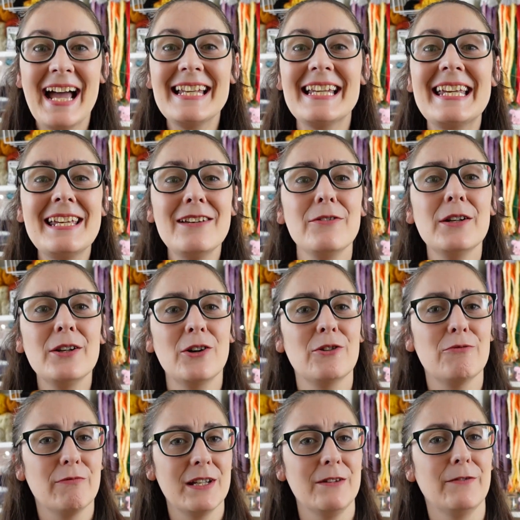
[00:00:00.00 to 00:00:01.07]
And even on a
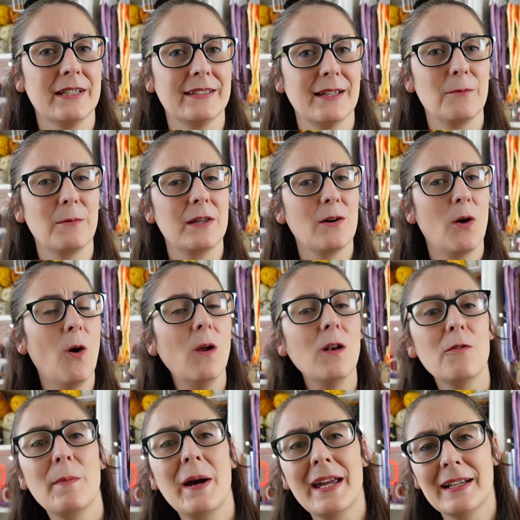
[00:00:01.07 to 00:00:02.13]
revisit with all
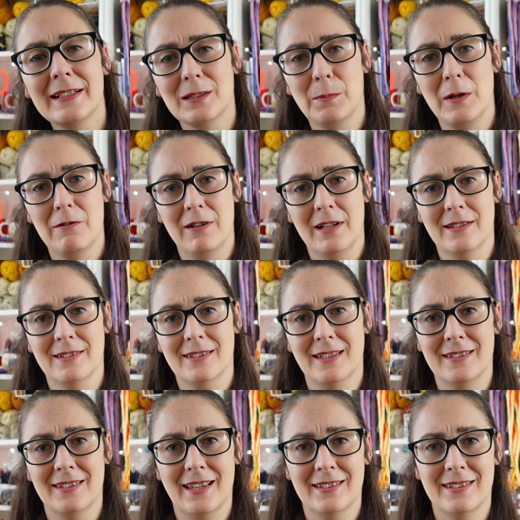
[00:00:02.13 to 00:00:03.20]
of my experience
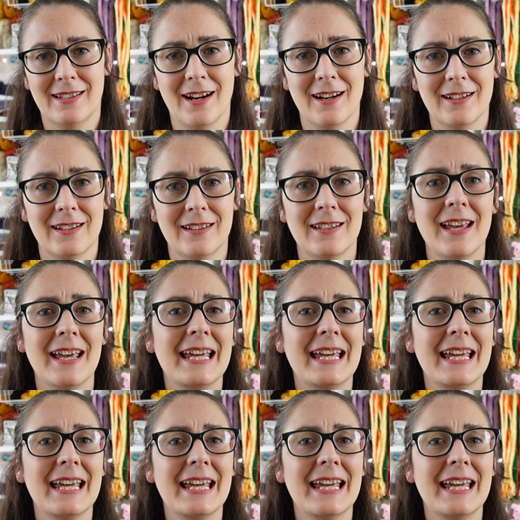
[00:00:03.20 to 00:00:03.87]
since I started,